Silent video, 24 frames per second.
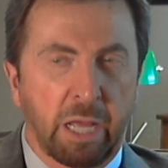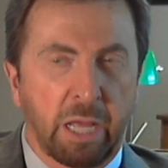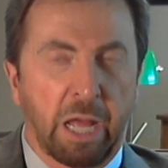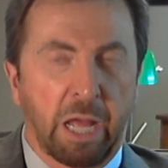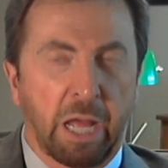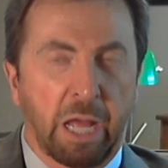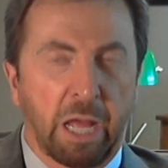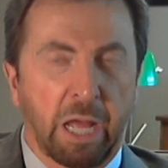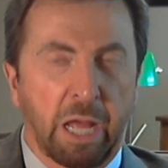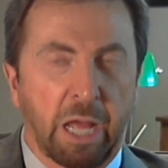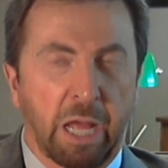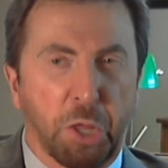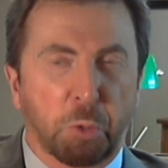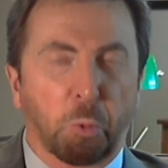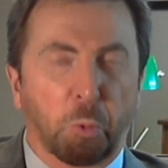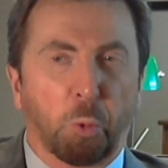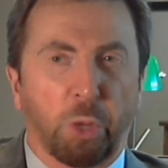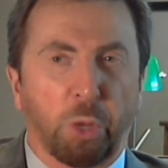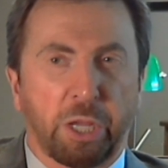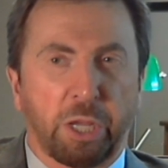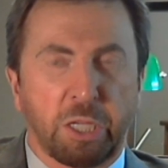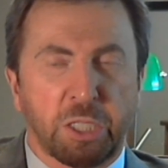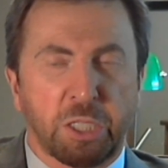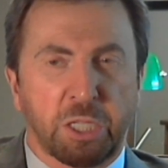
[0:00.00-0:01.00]
And
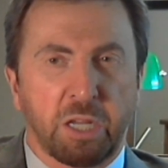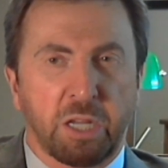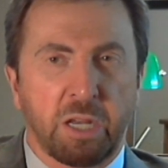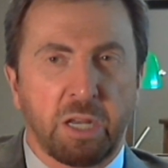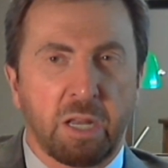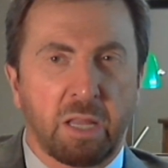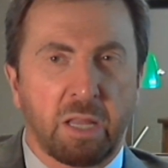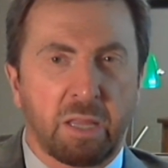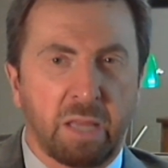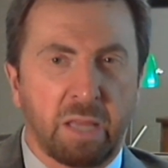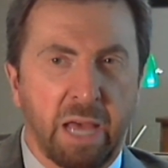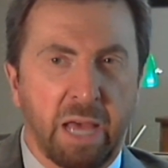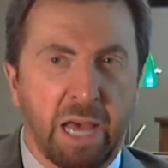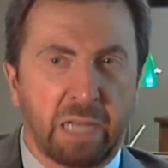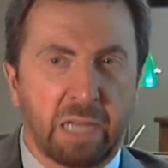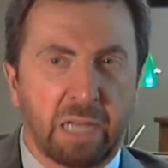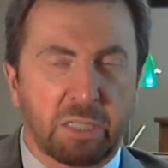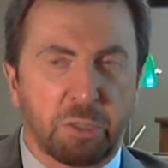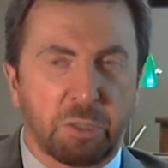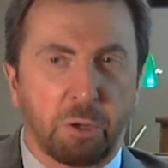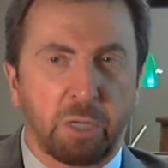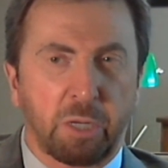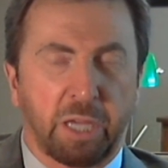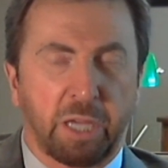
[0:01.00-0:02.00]
another reason
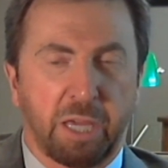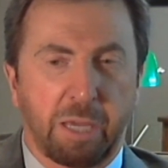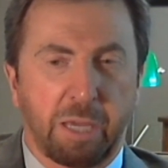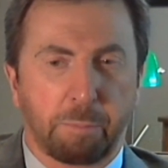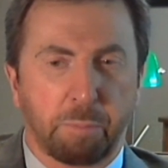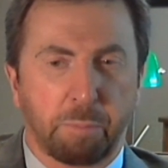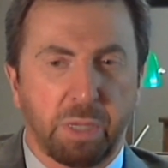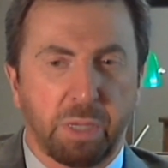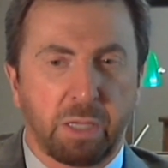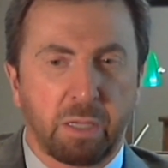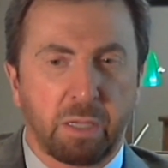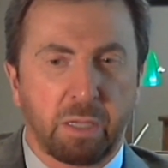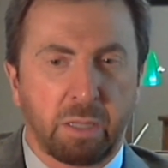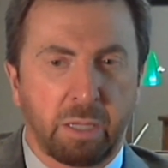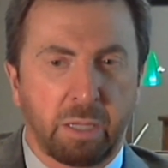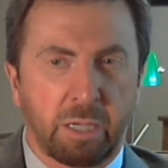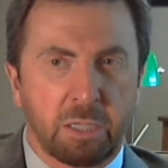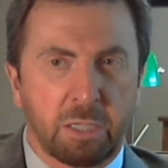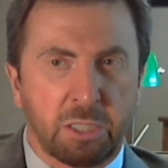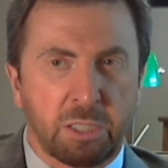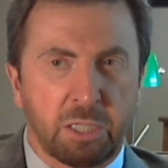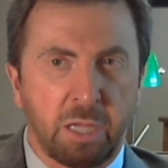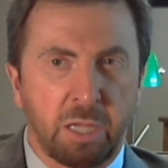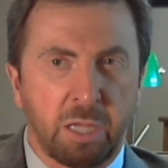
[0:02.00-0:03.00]
that they're
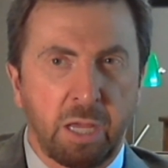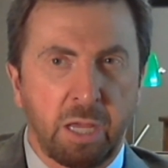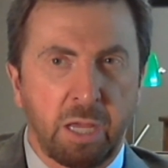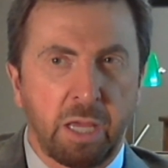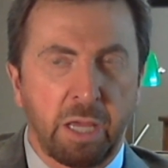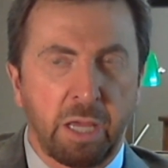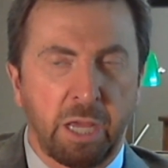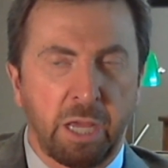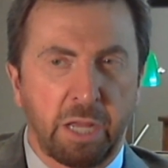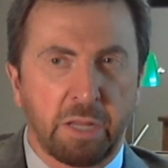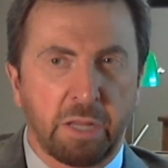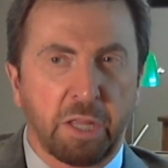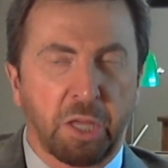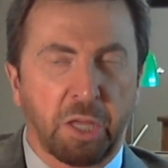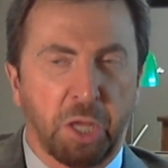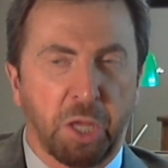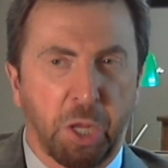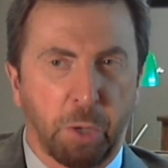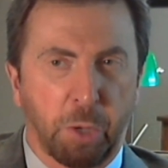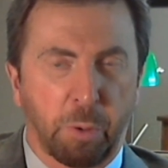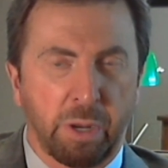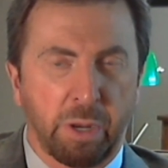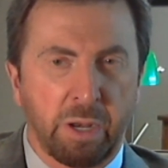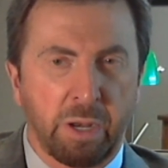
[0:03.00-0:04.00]
keeping this in the
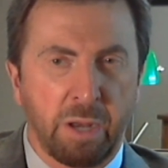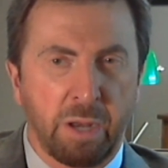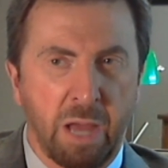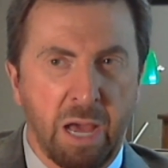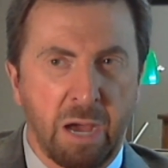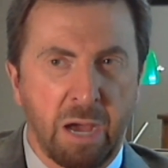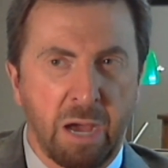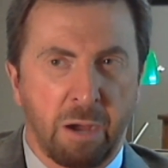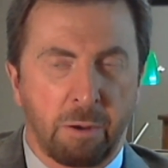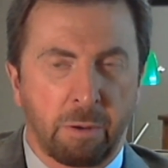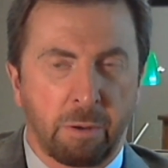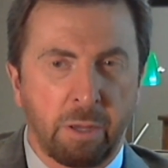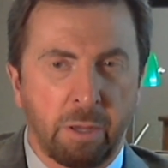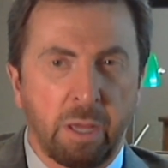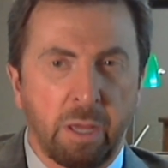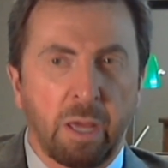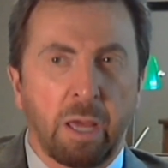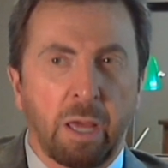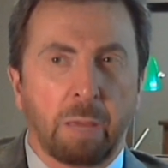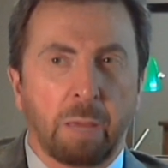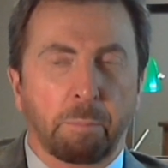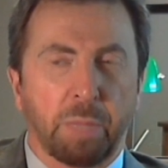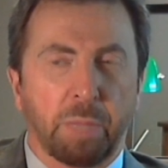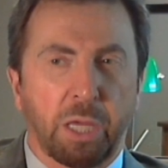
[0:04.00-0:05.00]
here and now,
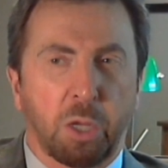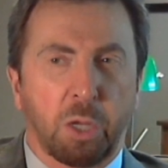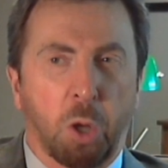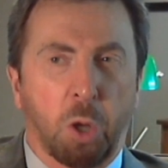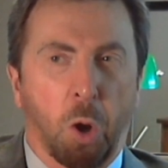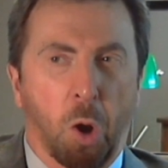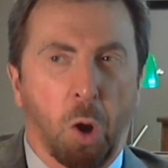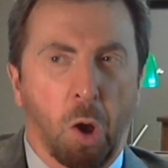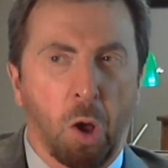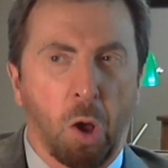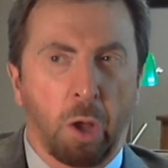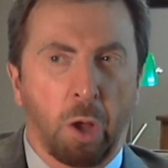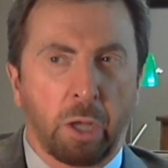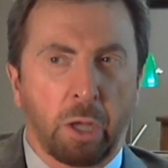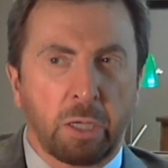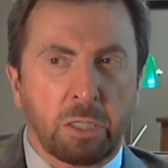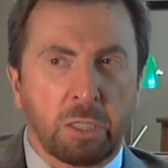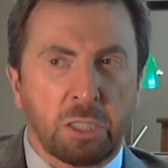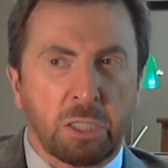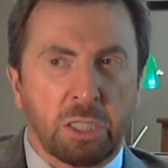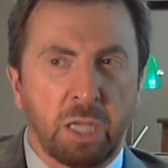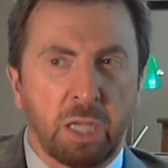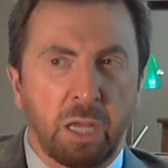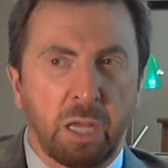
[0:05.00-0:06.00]

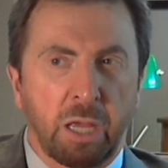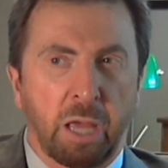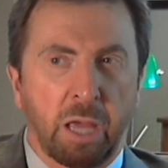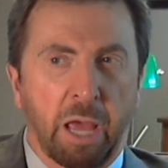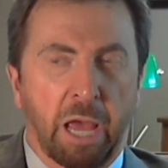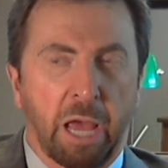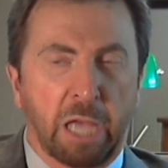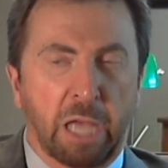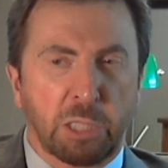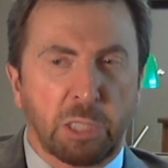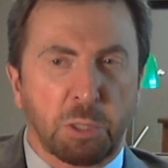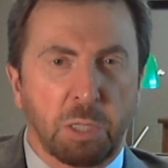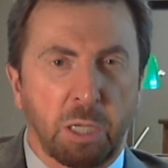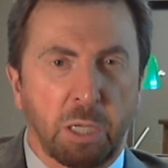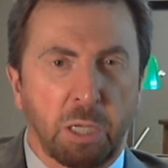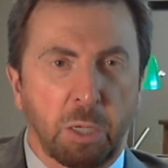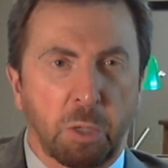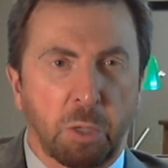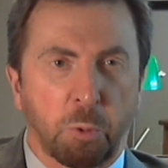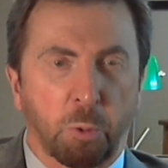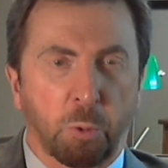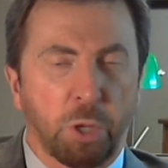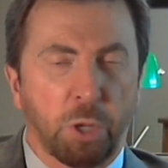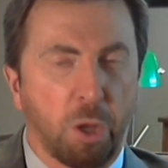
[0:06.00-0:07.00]
because as
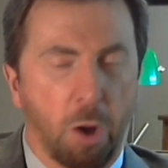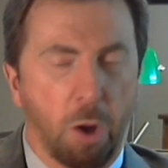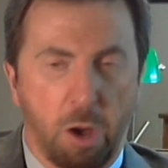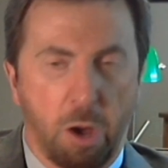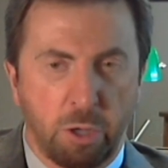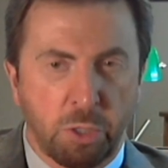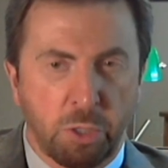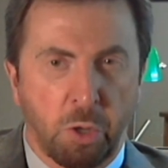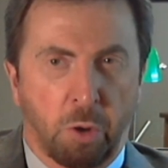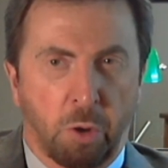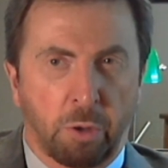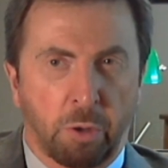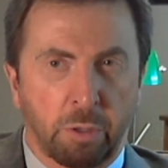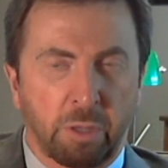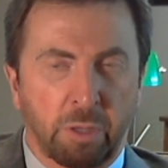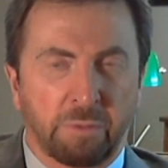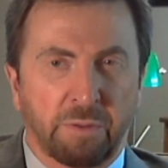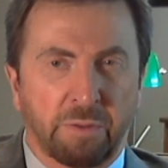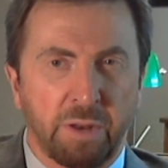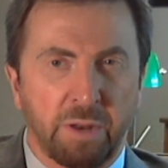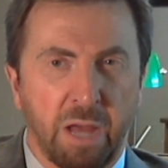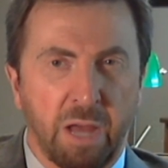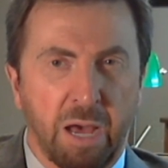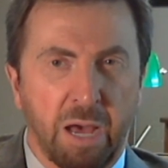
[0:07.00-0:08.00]
we all know, the
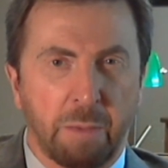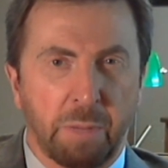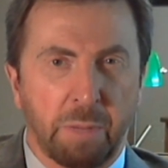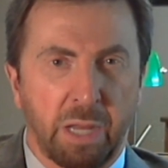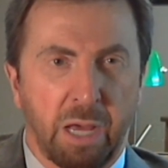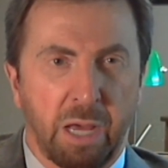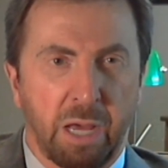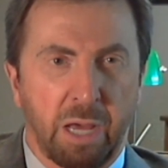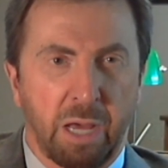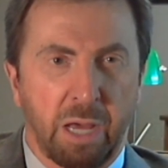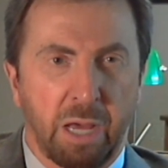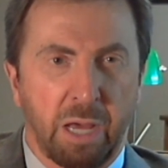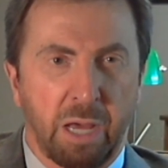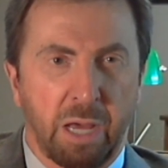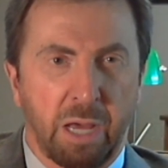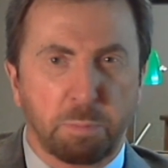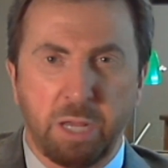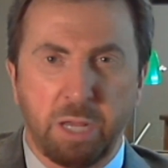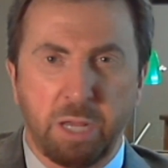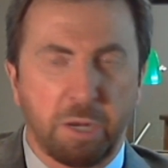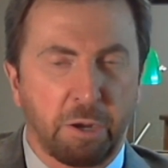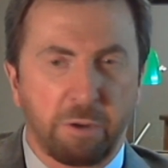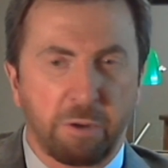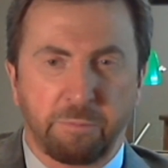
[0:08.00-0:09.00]
phenomenon
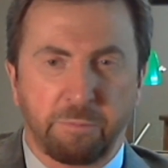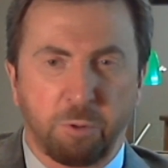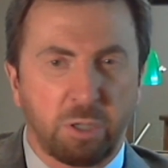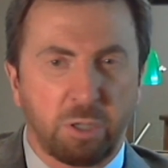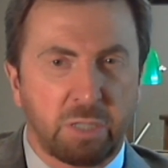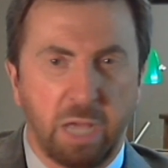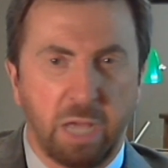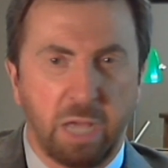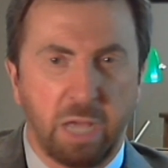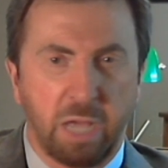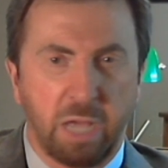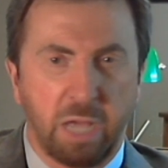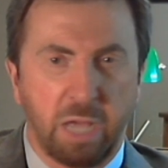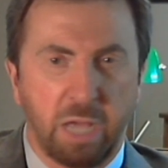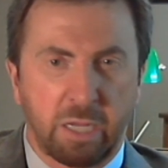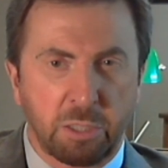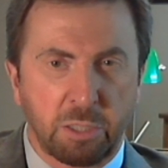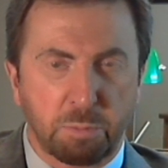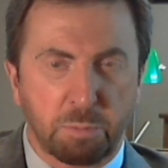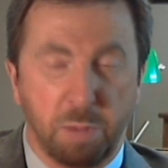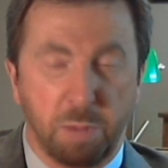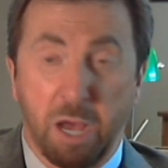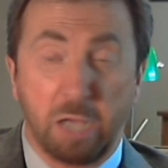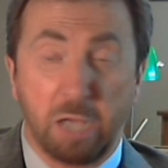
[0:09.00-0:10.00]
has been here for
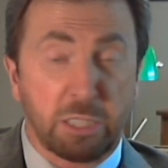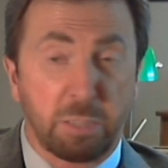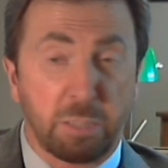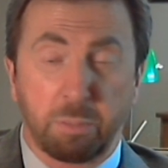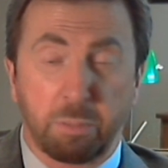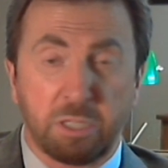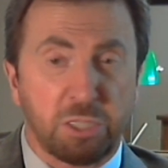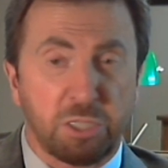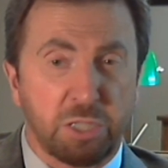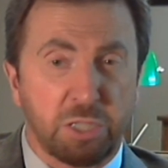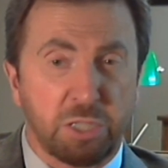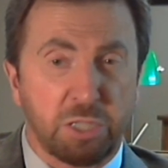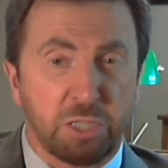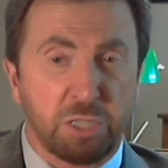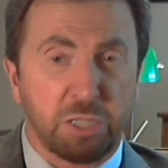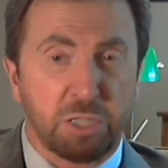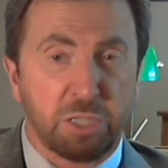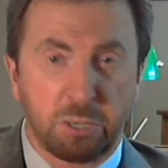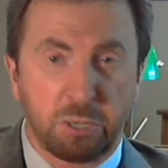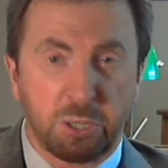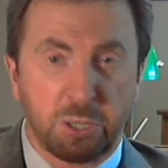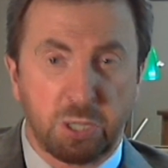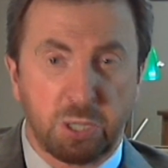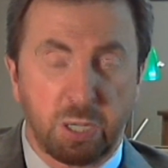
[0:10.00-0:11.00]
decades, possibly
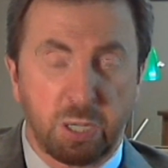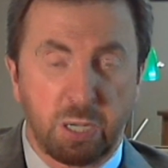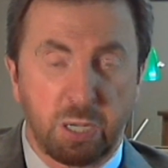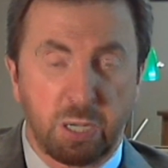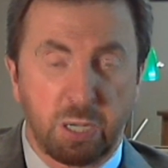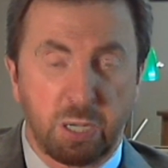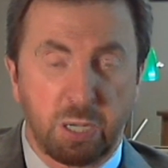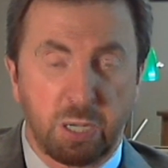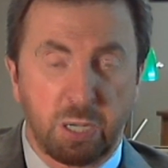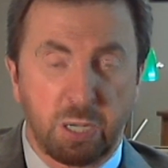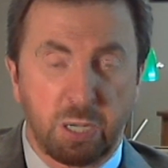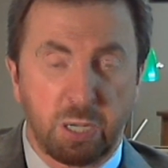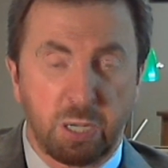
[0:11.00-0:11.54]
centuries.